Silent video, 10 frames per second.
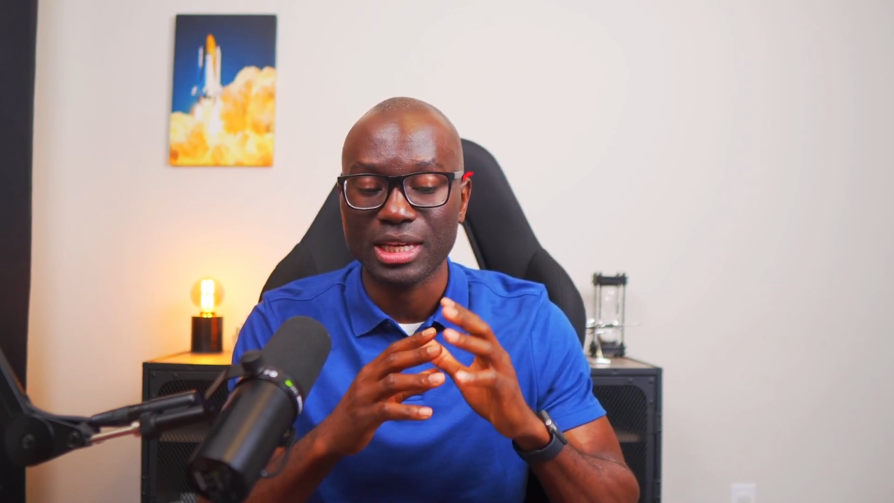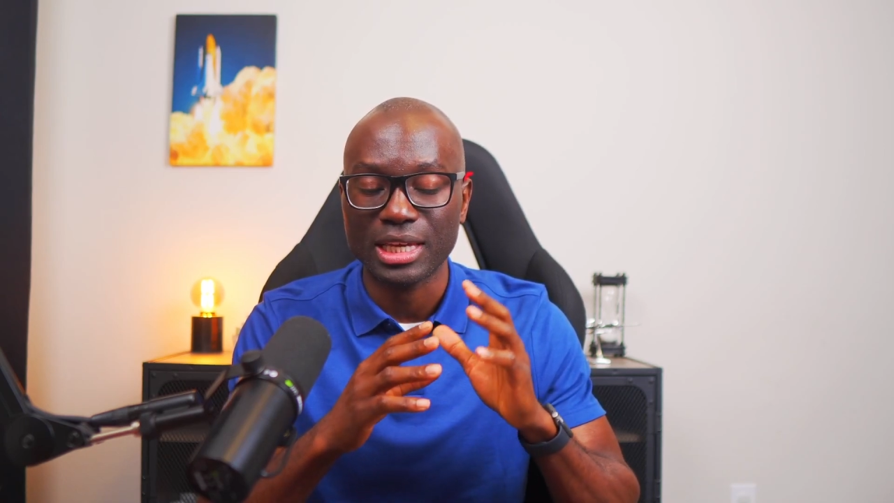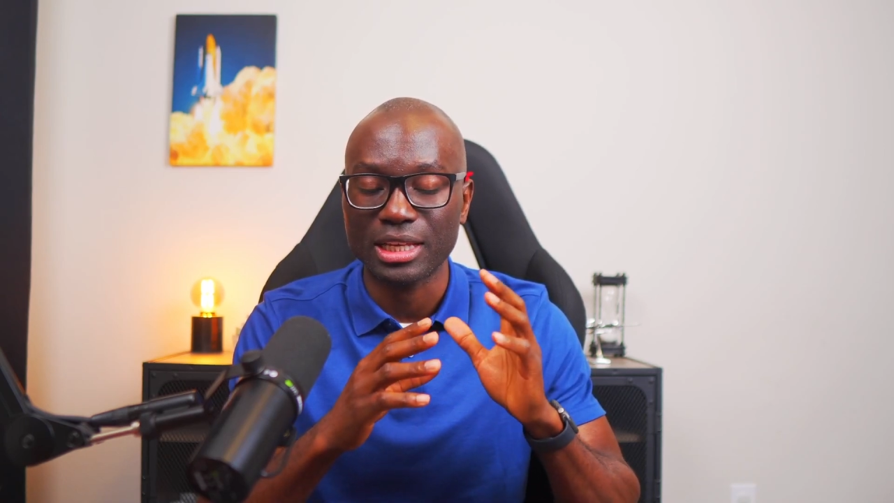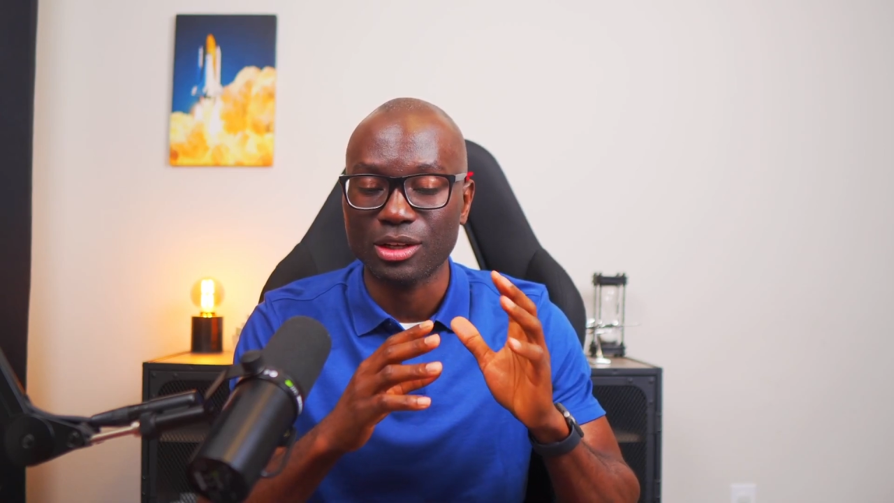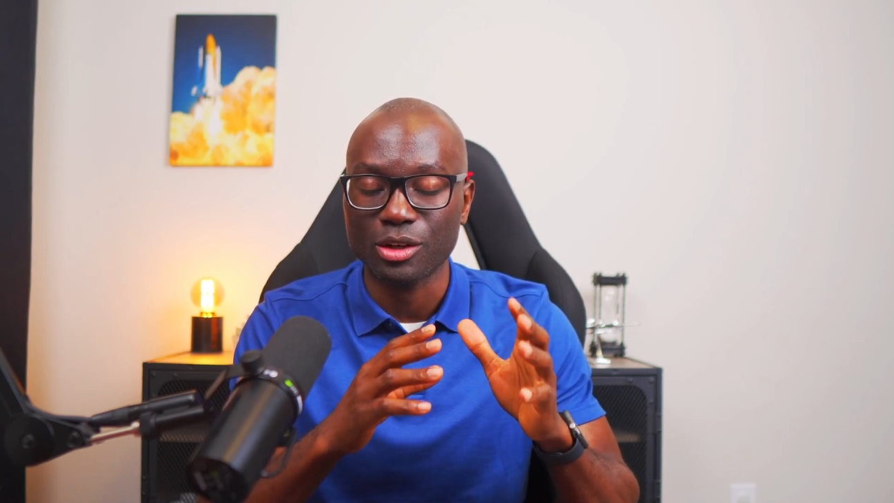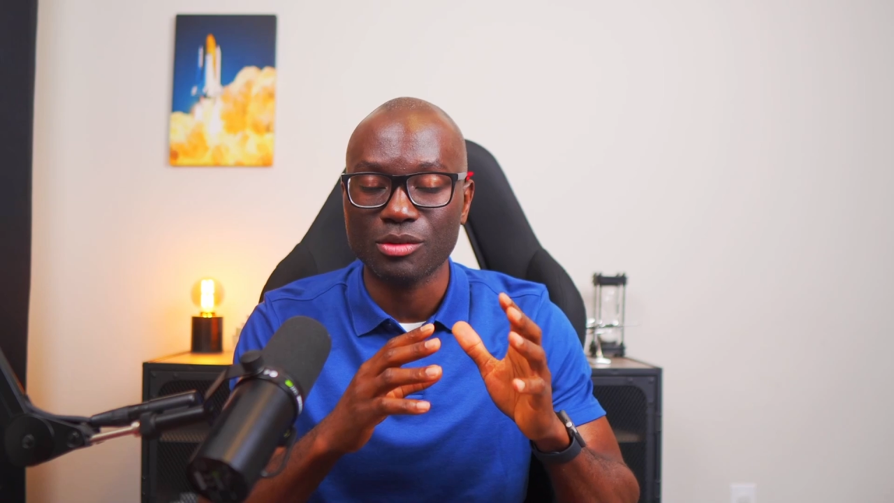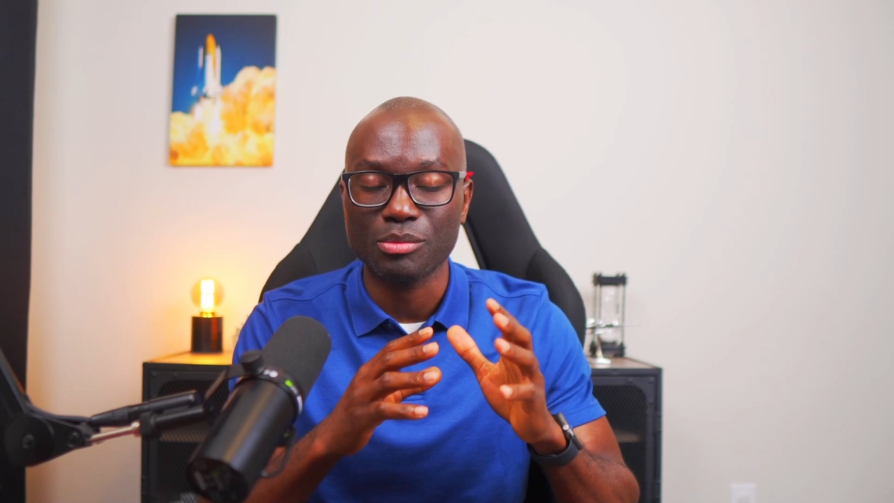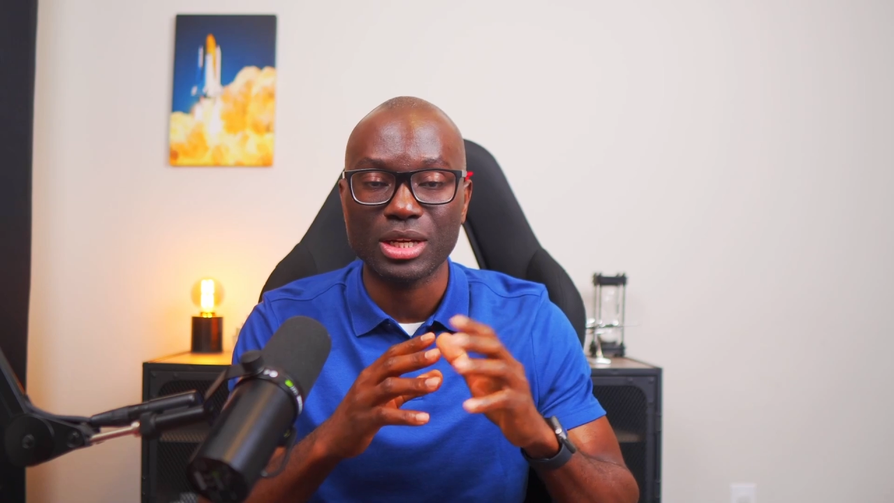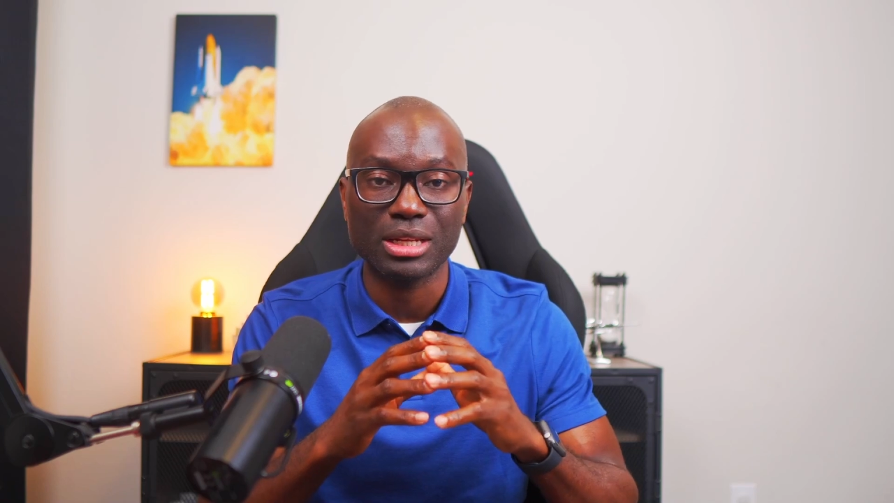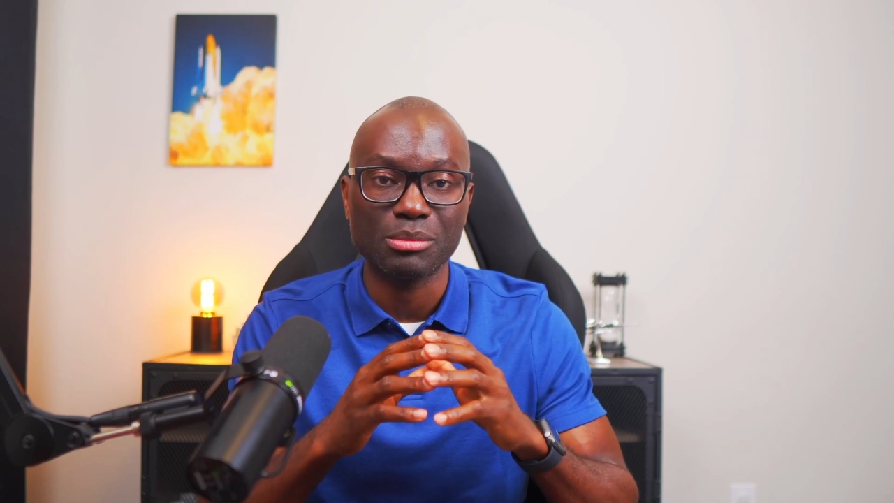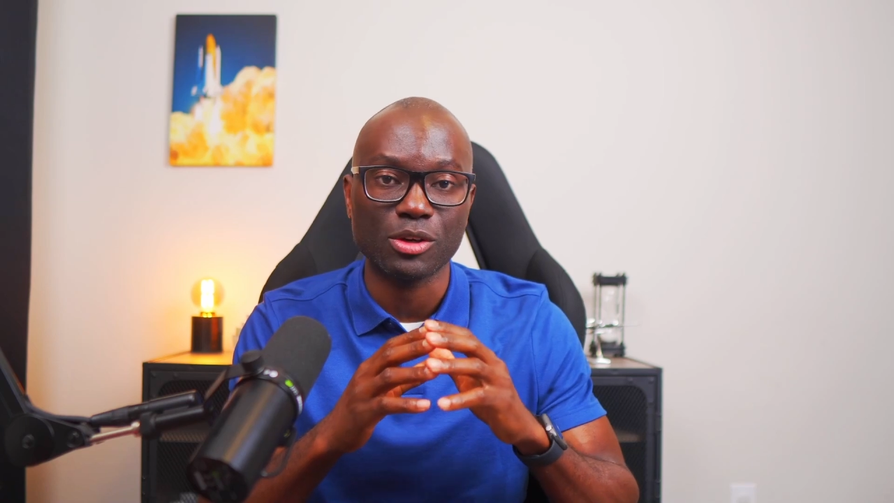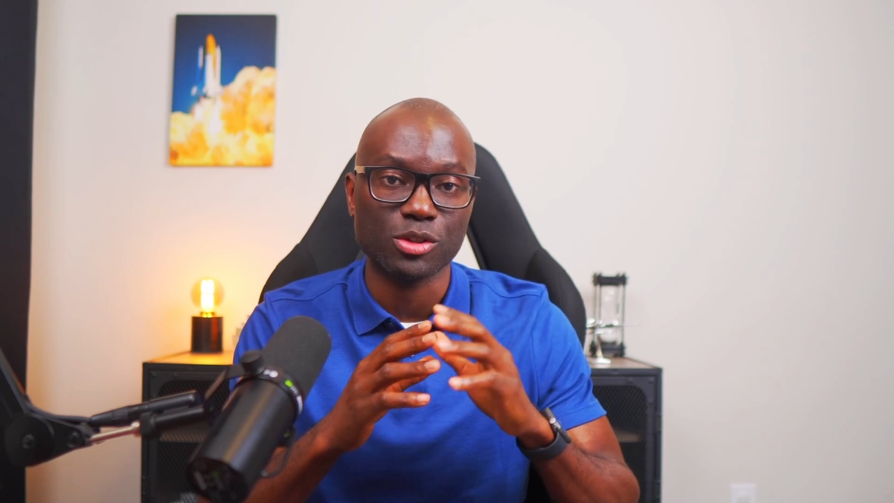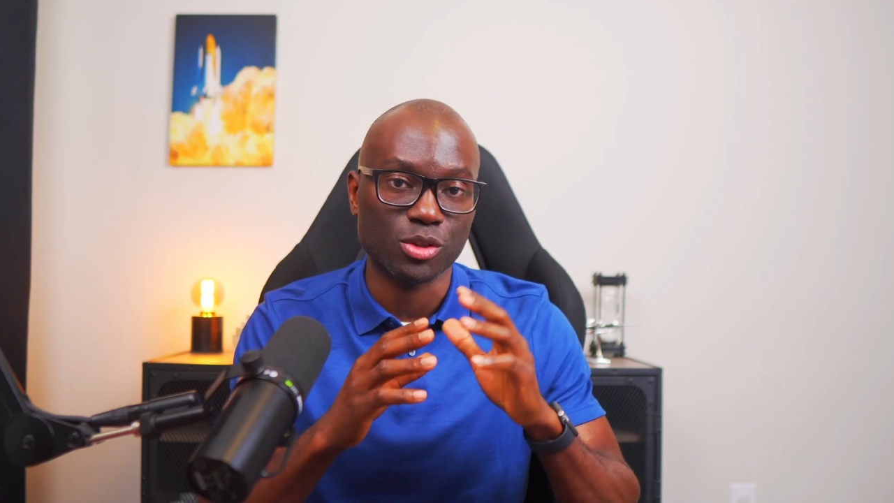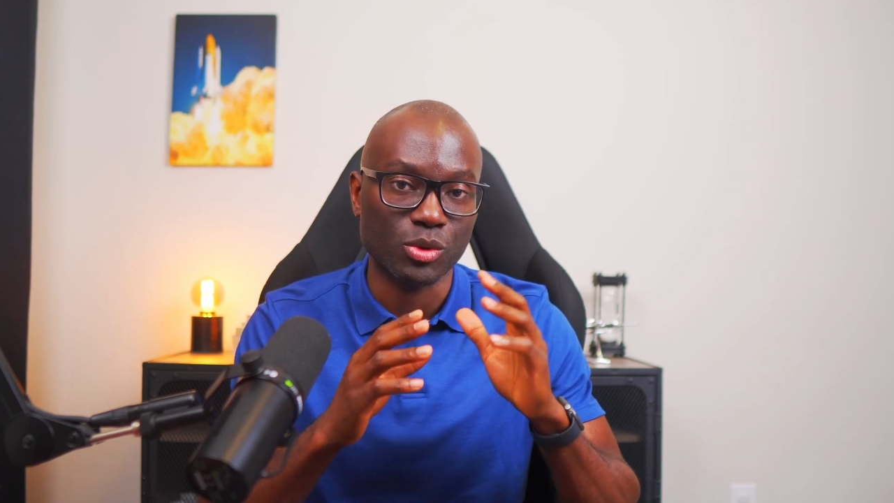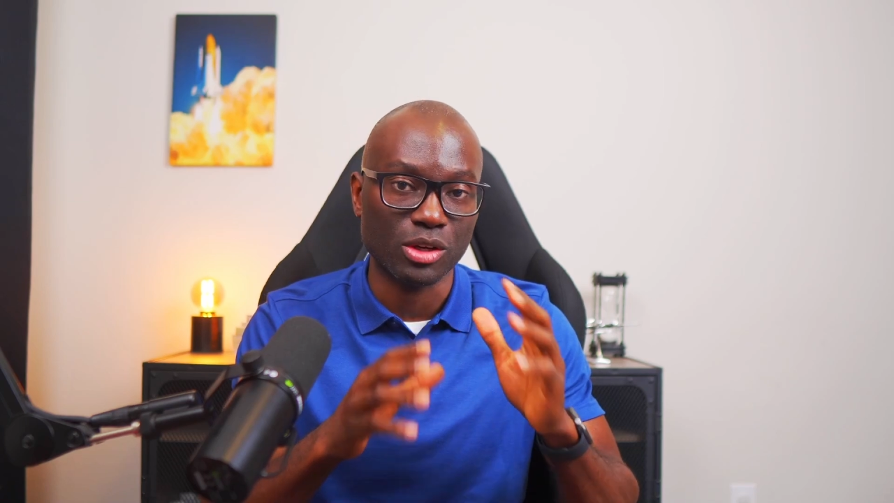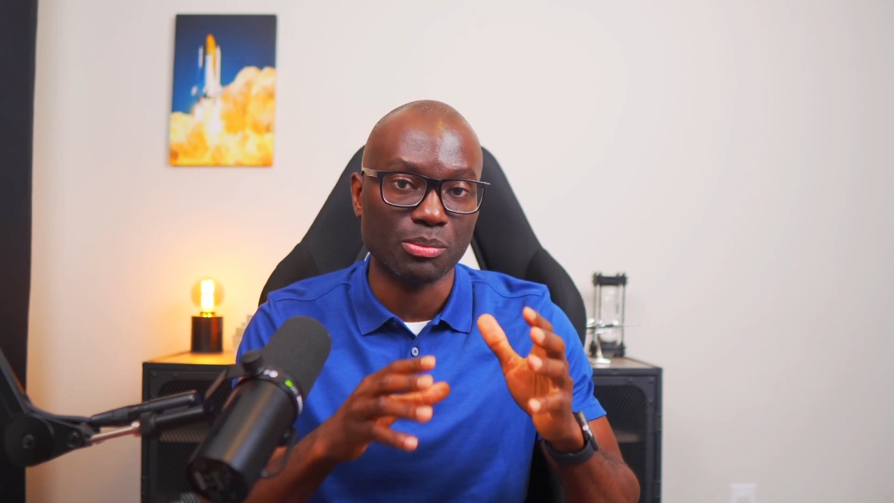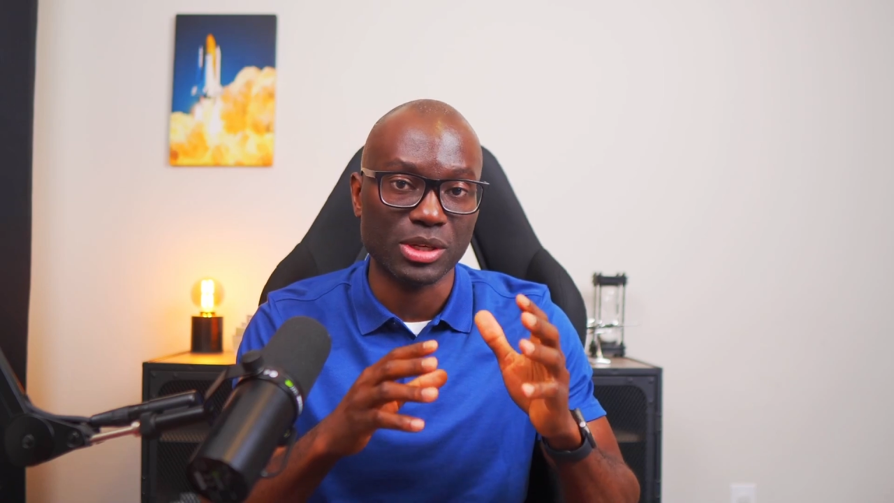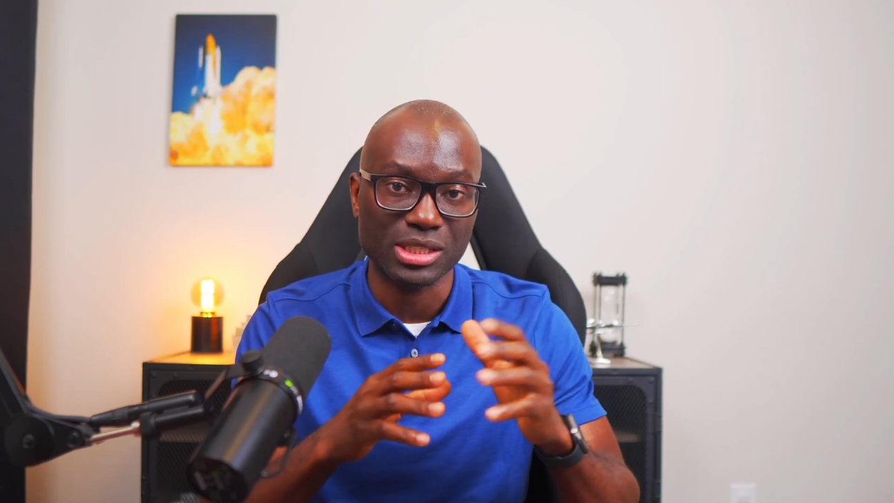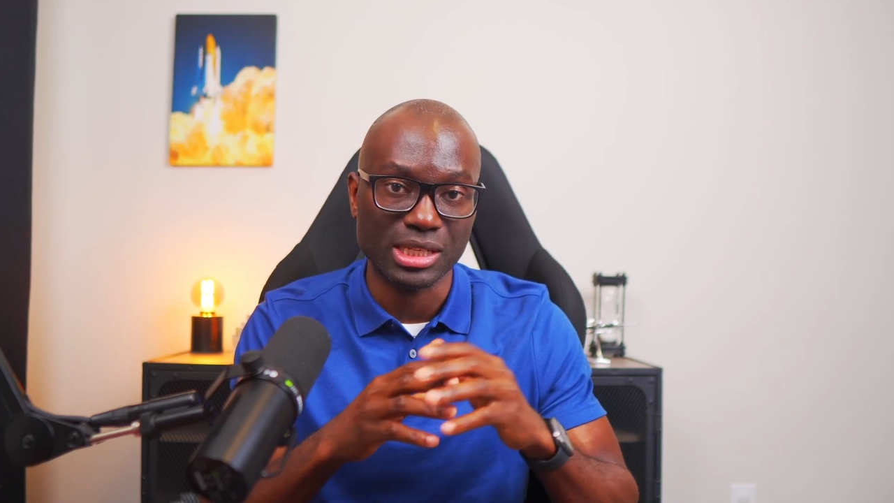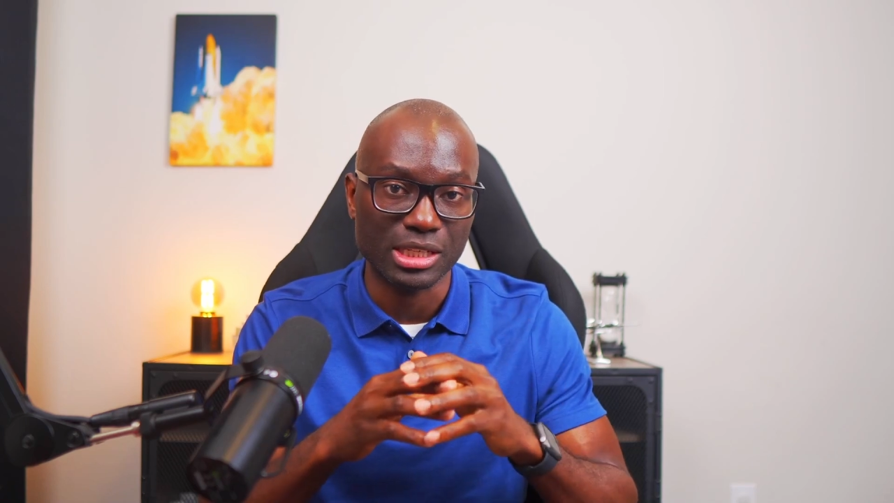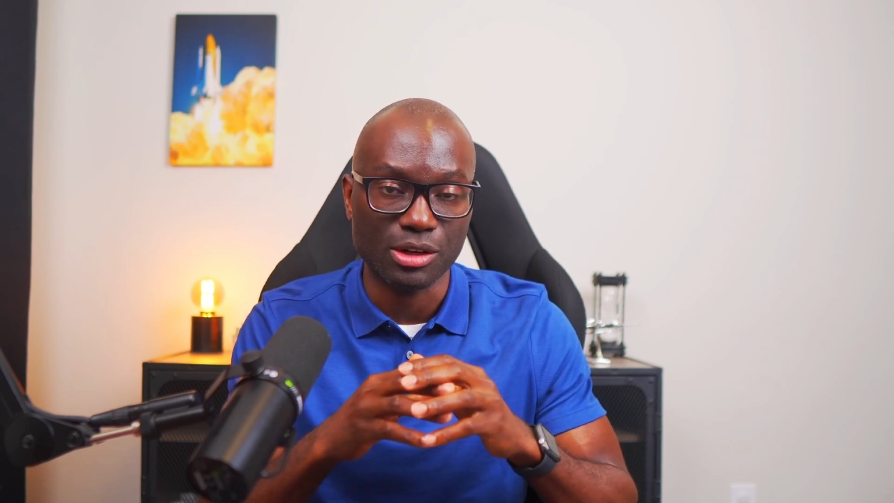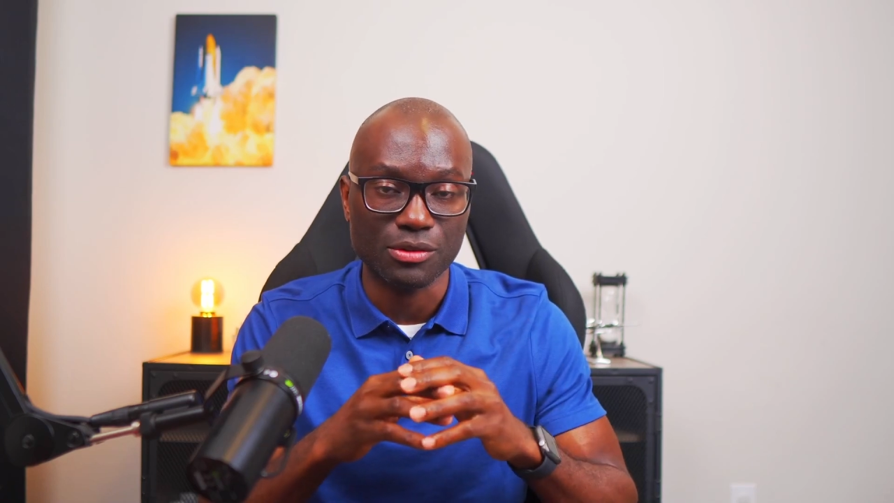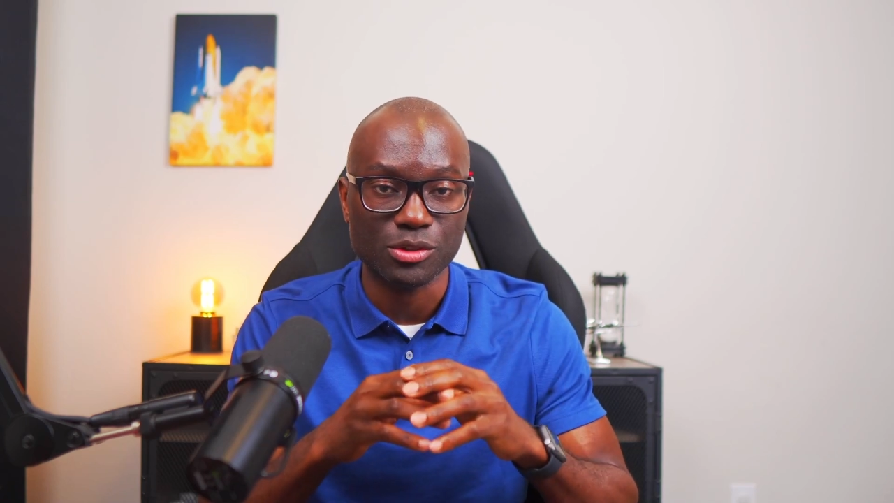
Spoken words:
a lot of money because you were not patient enough.